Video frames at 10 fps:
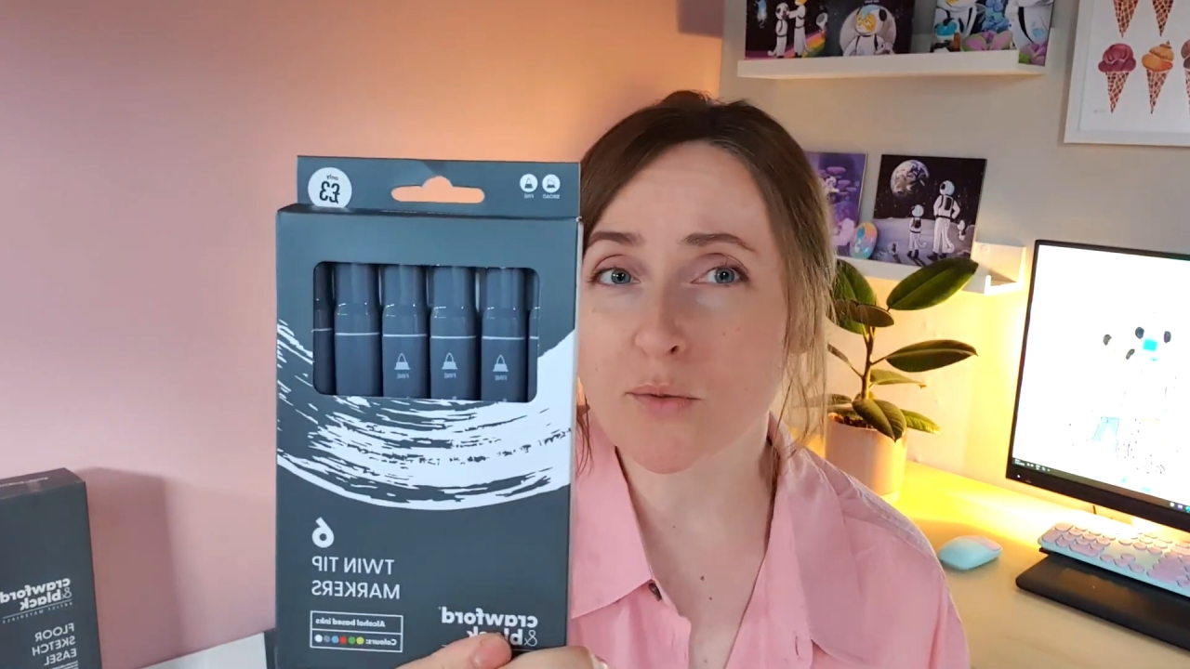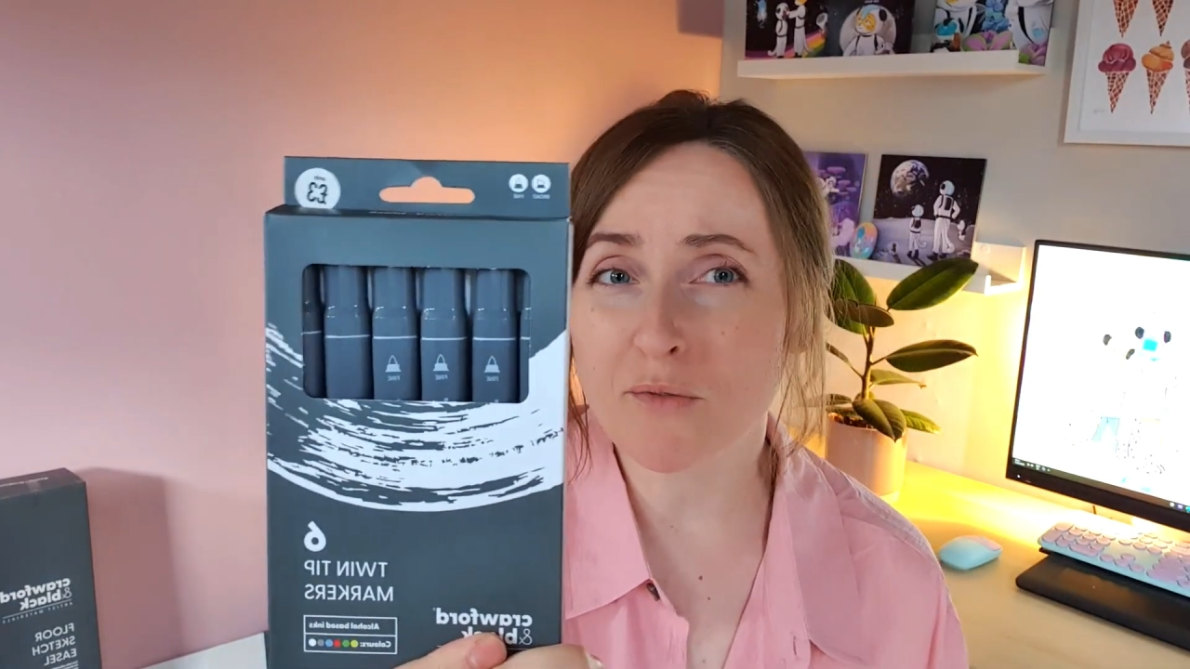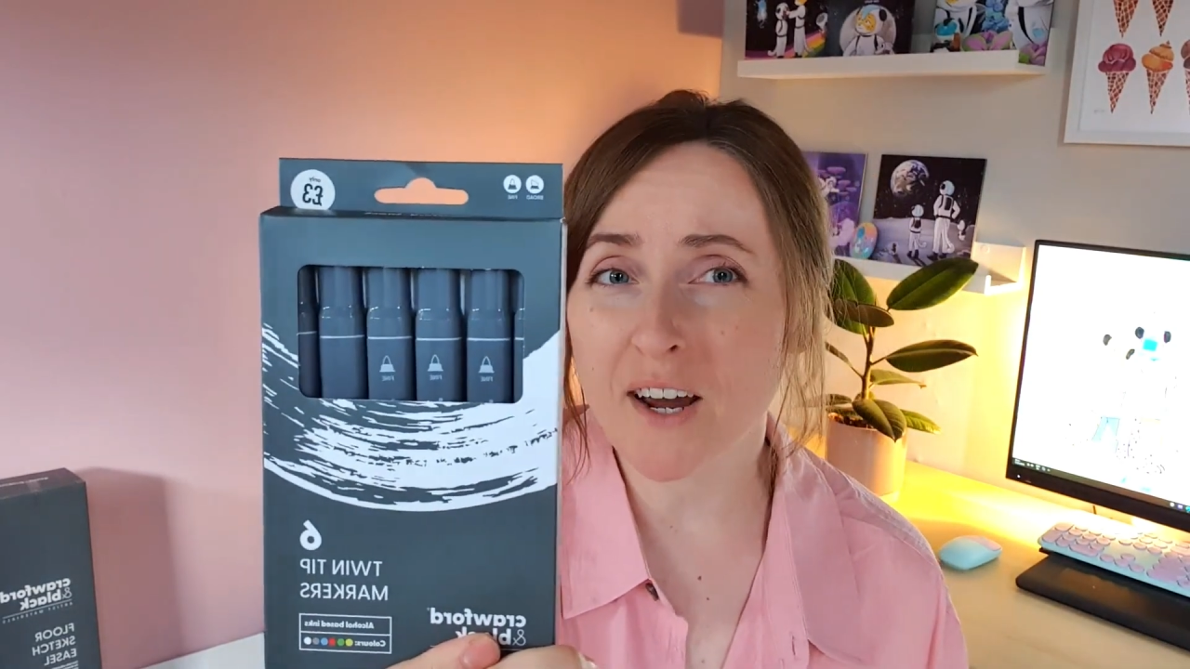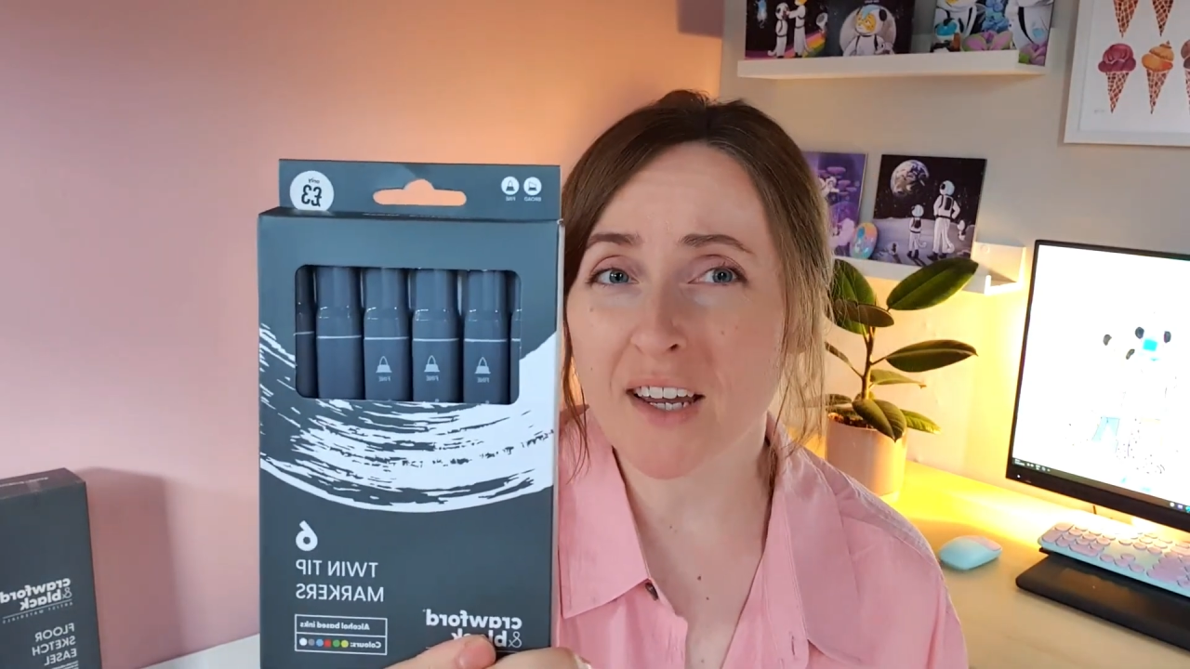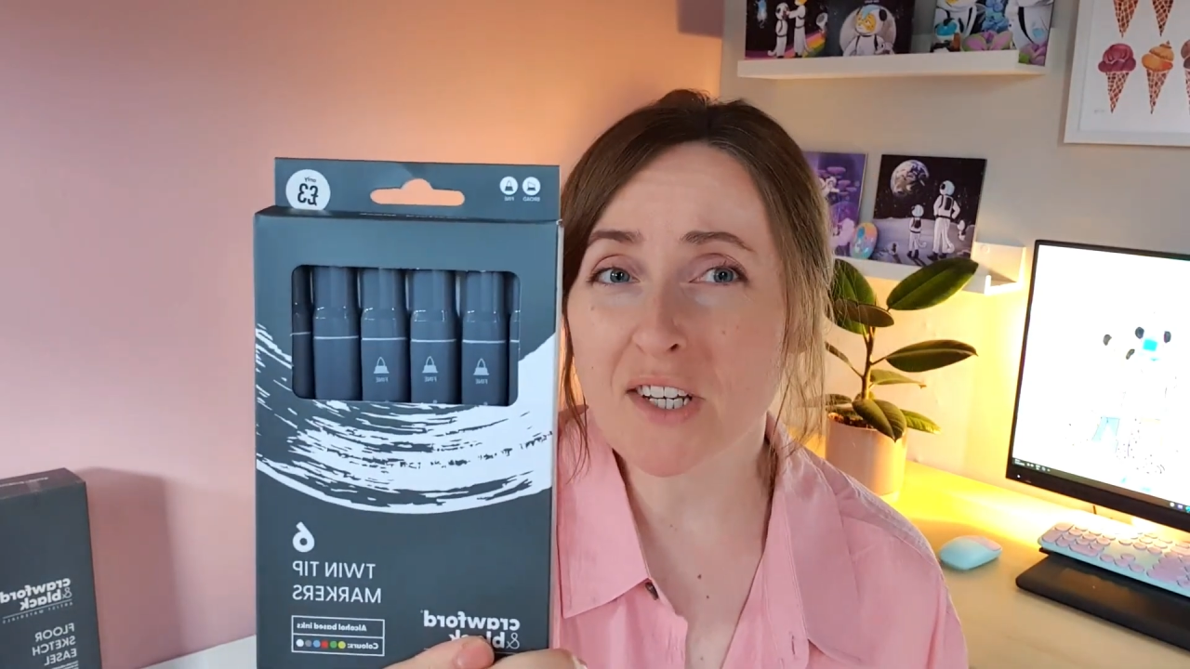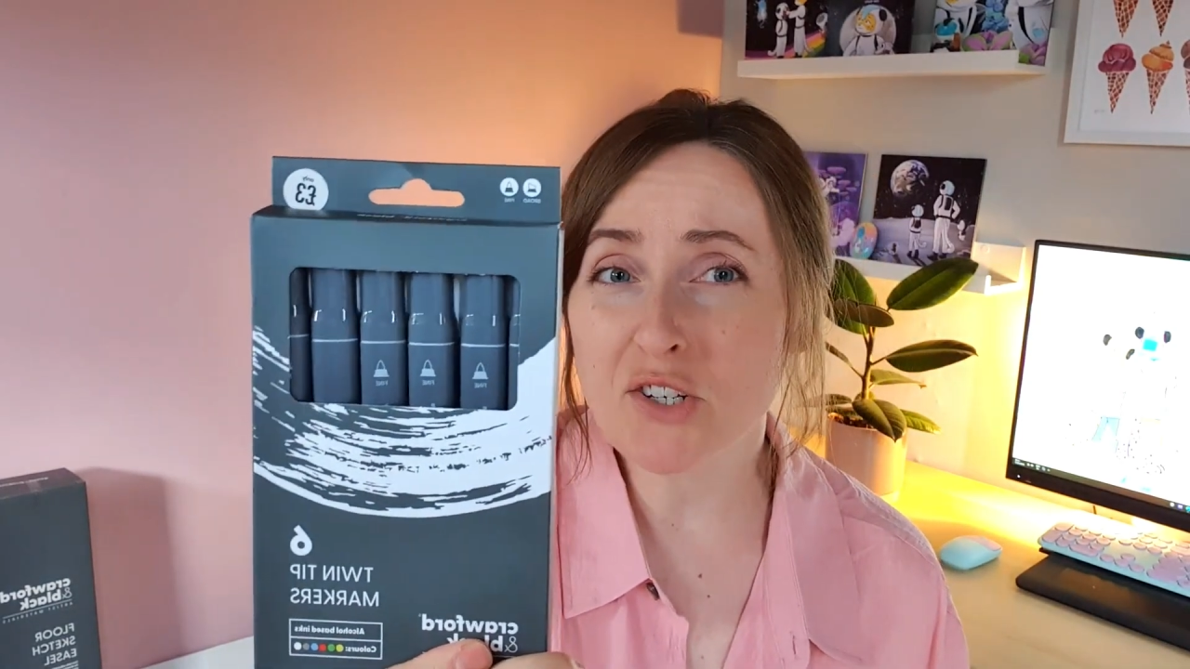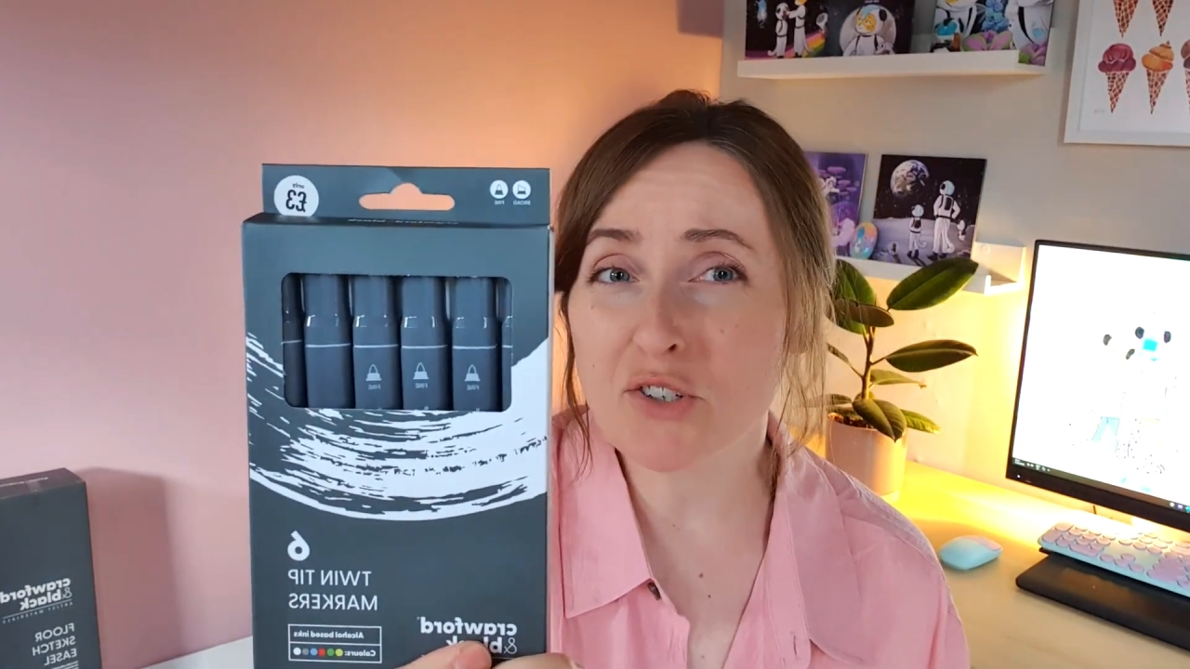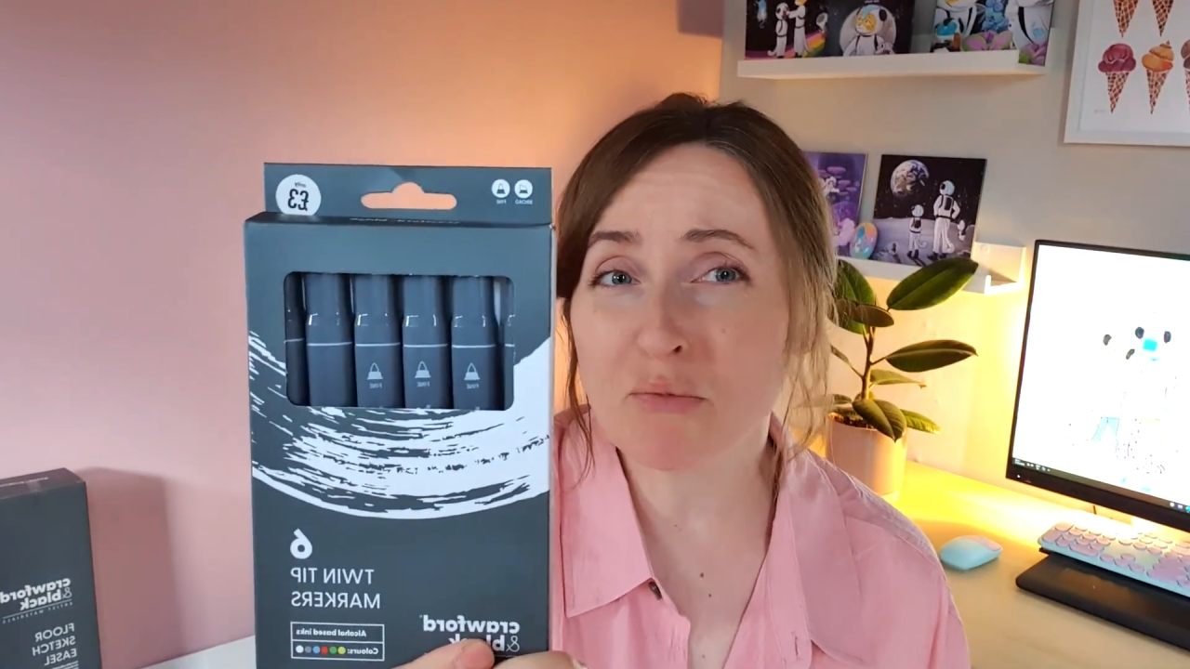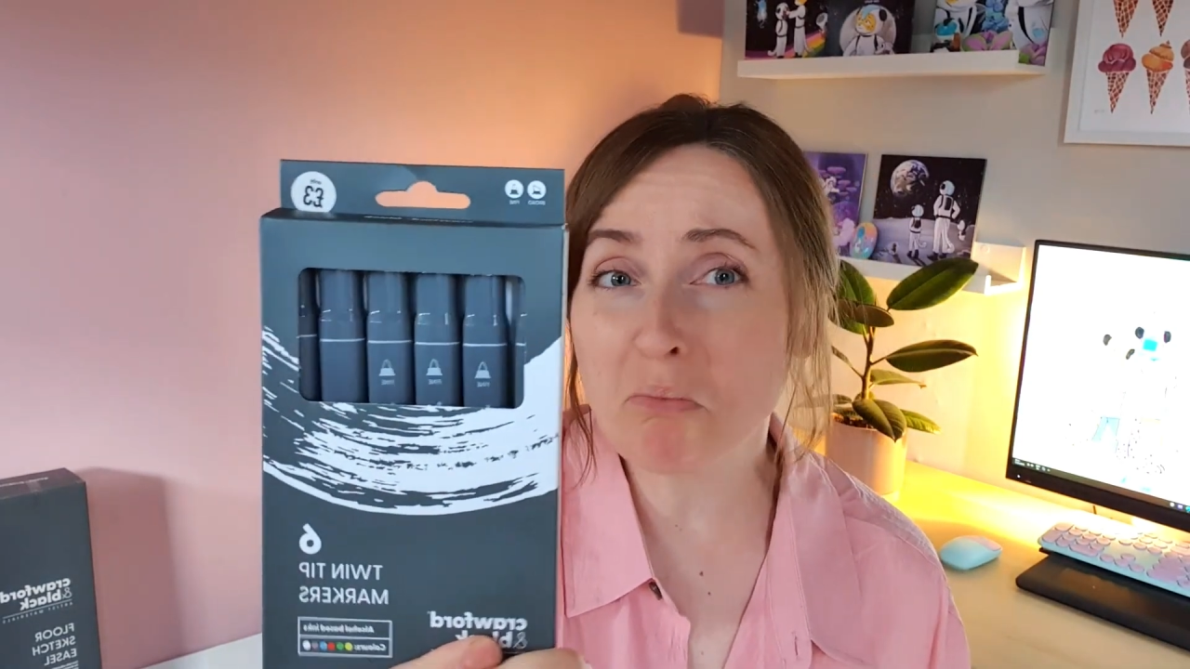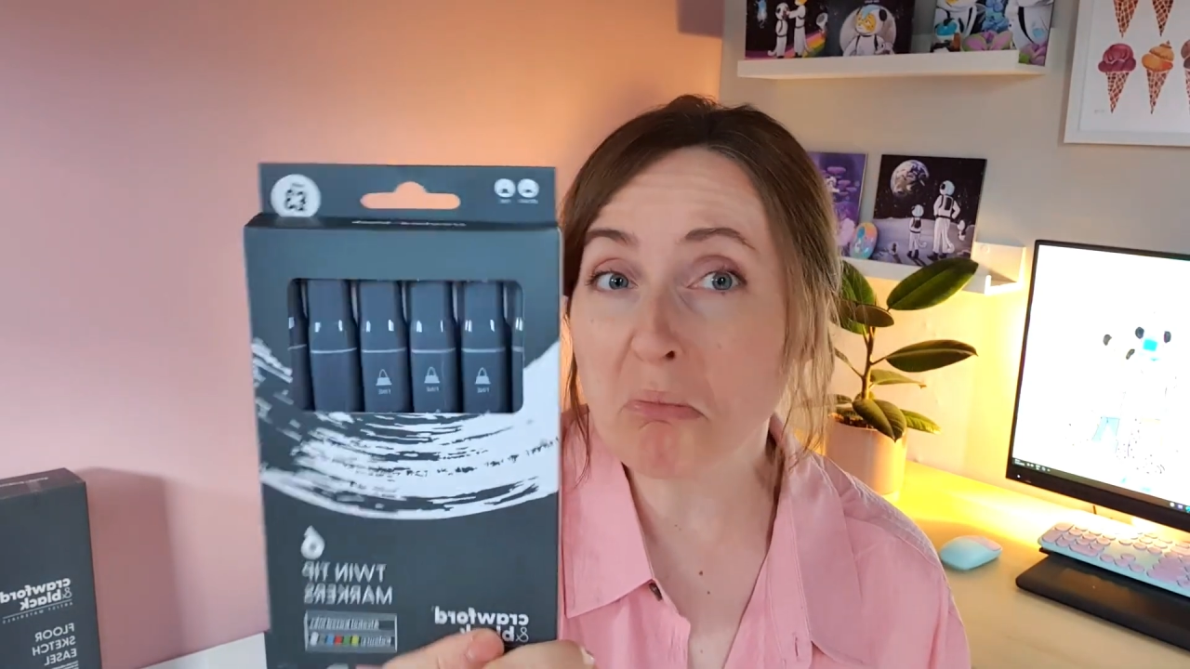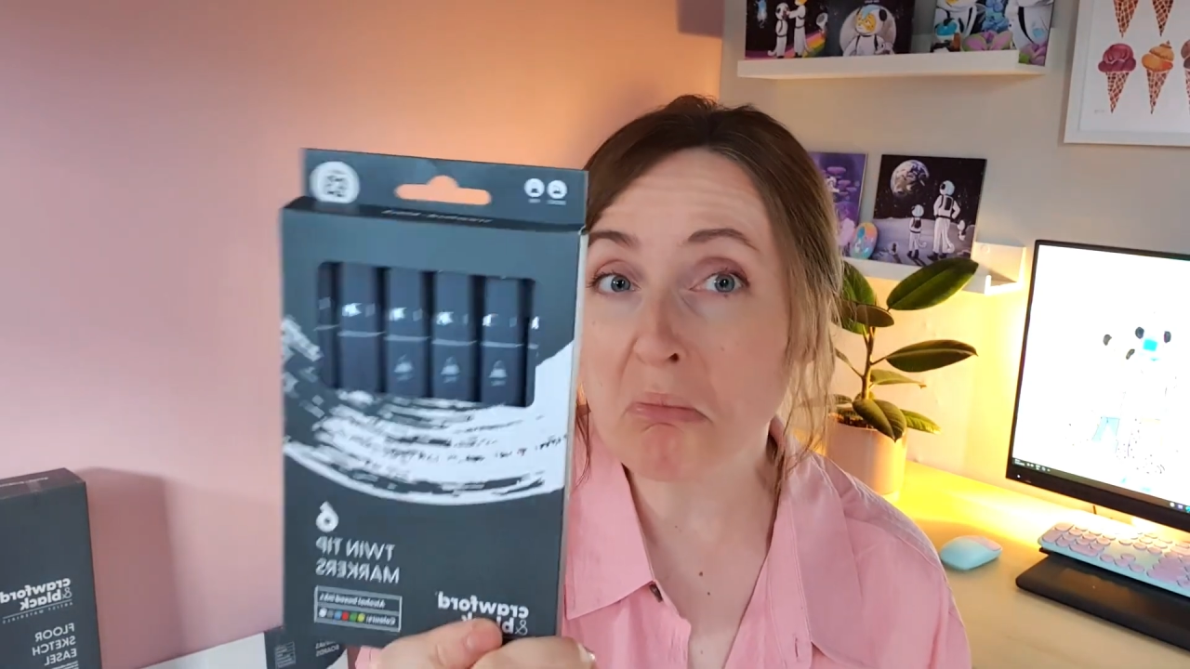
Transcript: the rage.